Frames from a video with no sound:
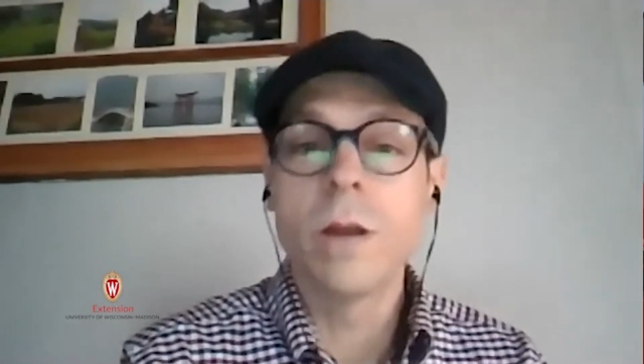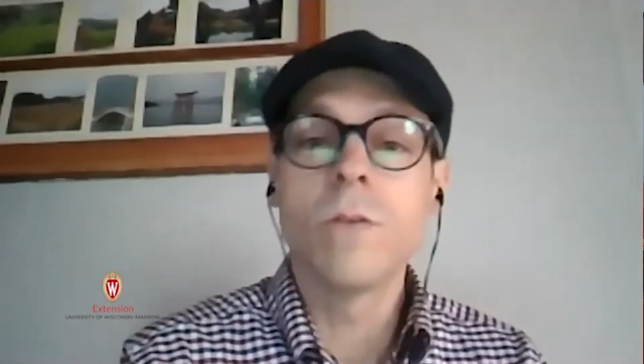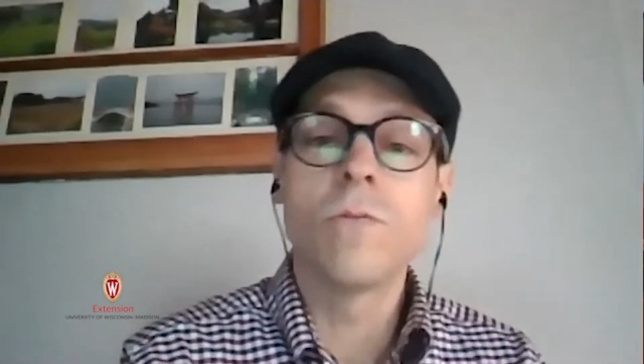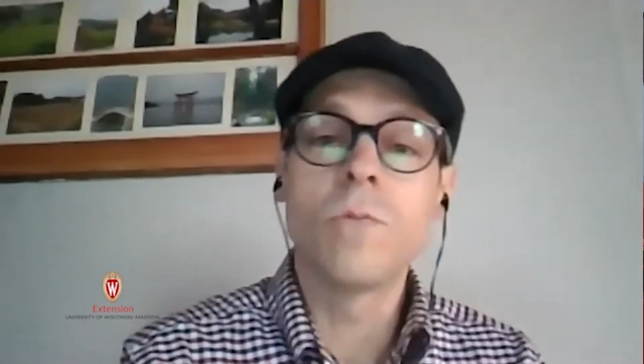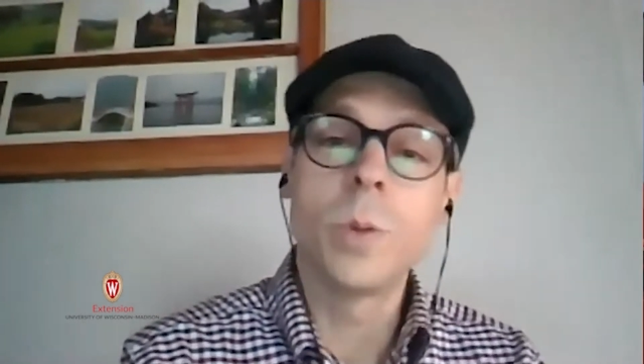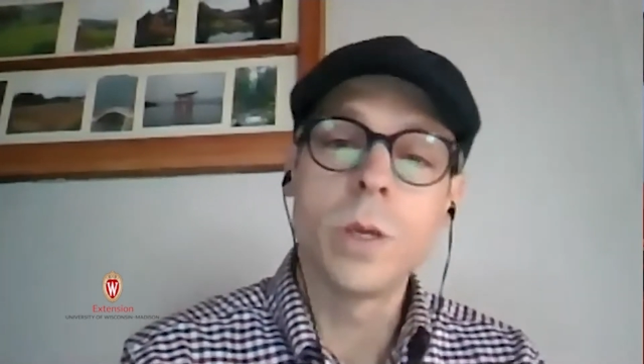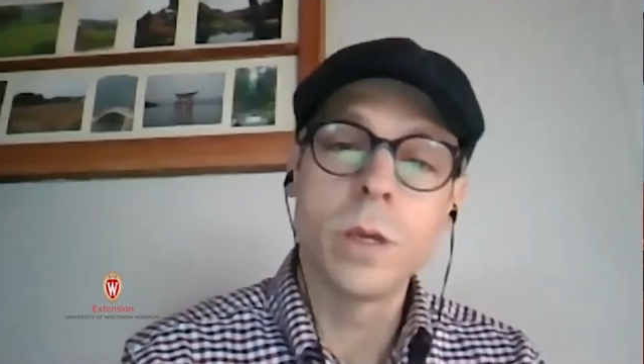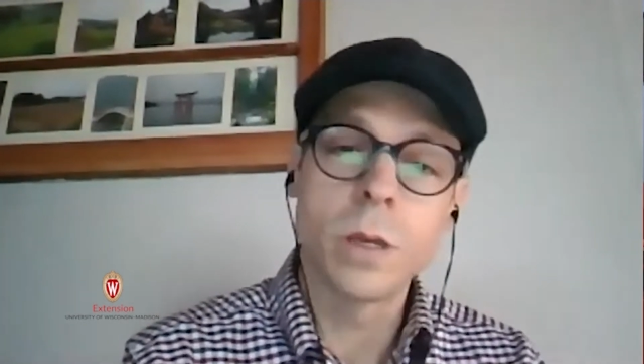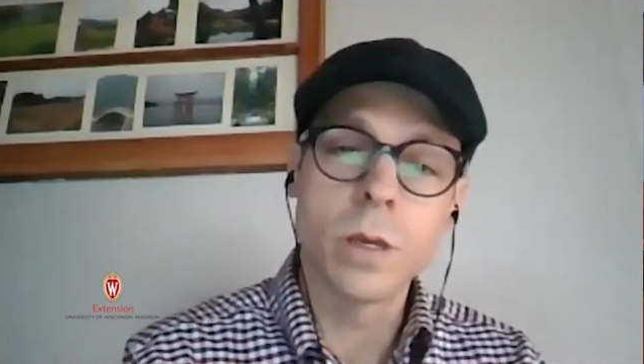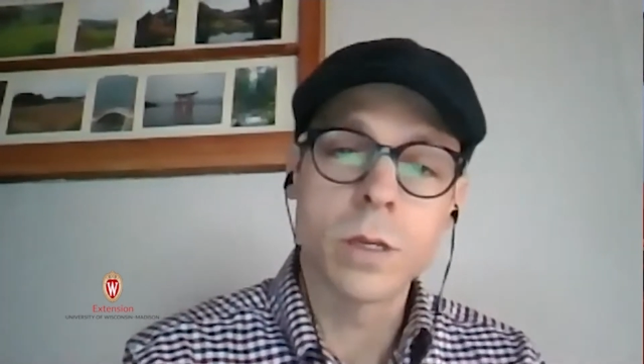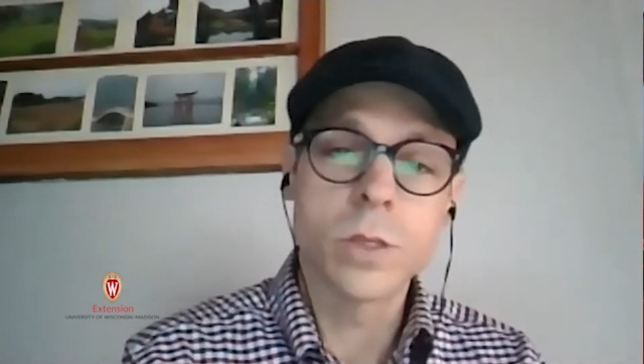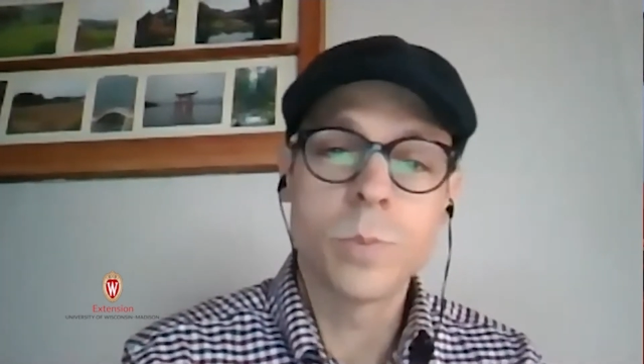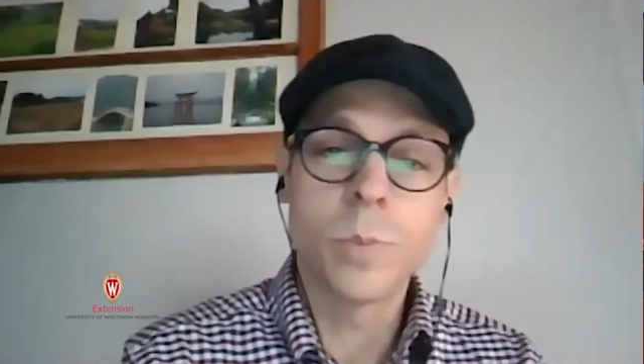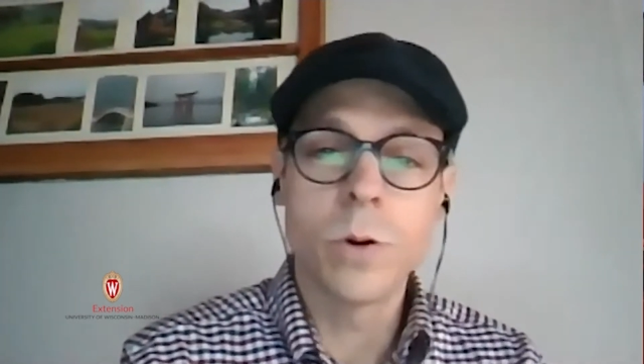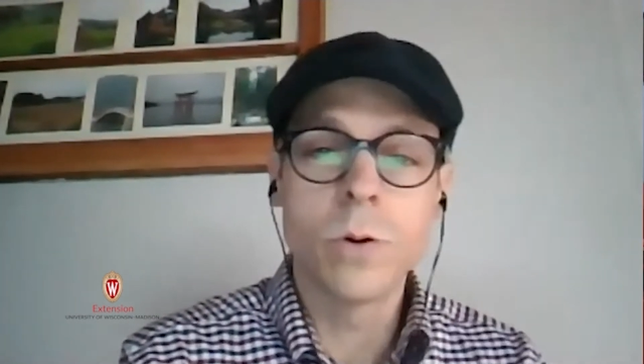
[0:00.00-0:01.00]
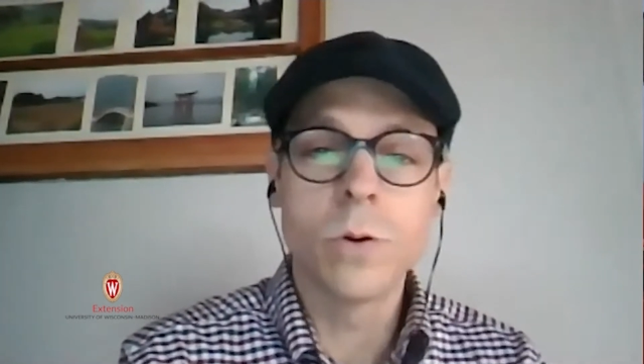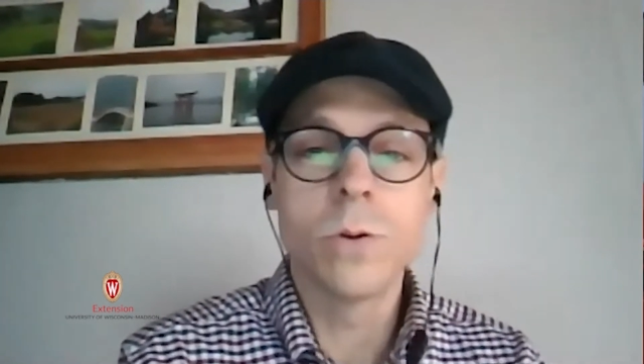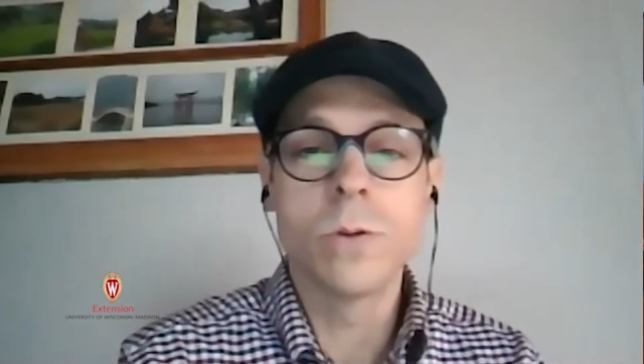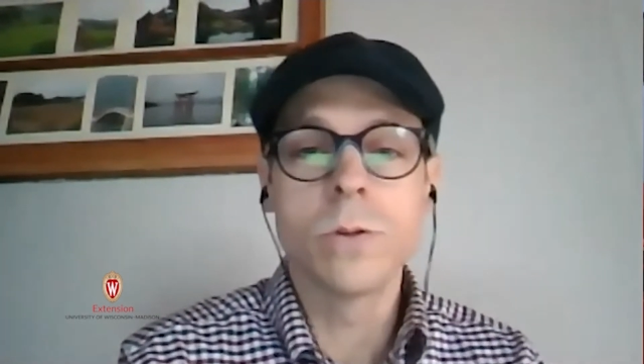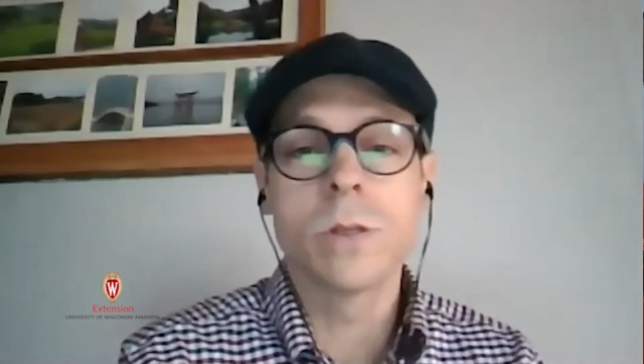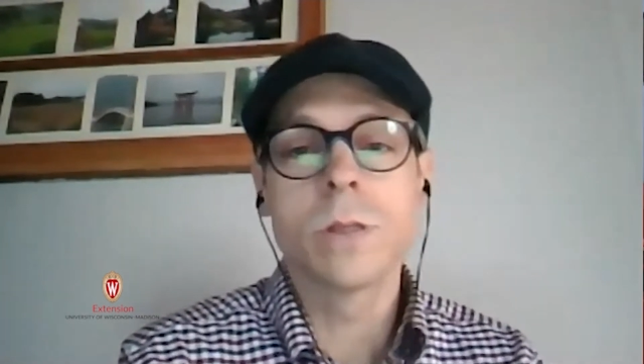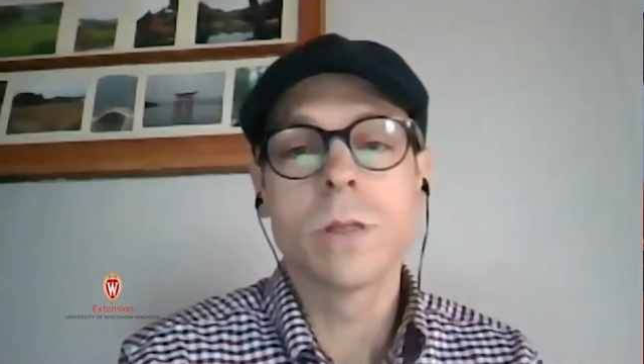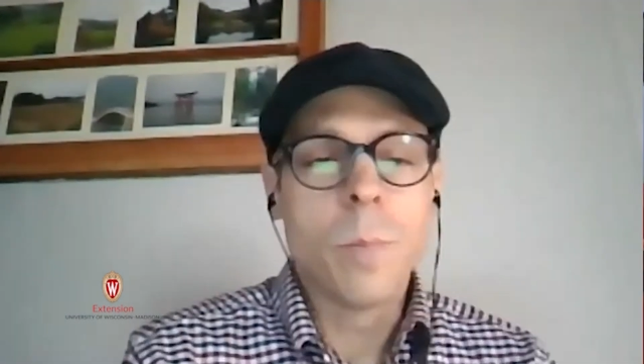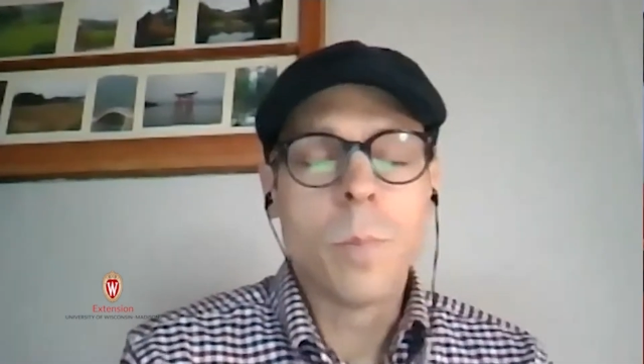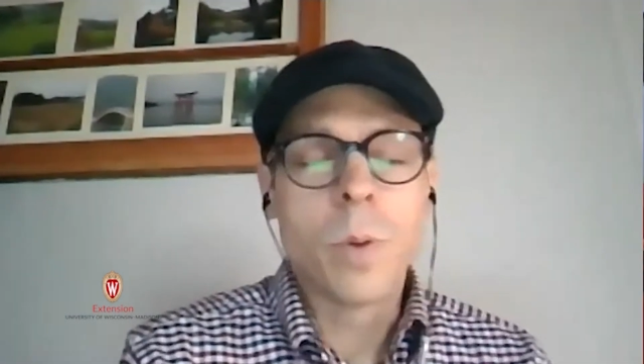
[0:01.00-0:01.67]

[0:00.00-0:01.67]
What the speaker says: of being exposed?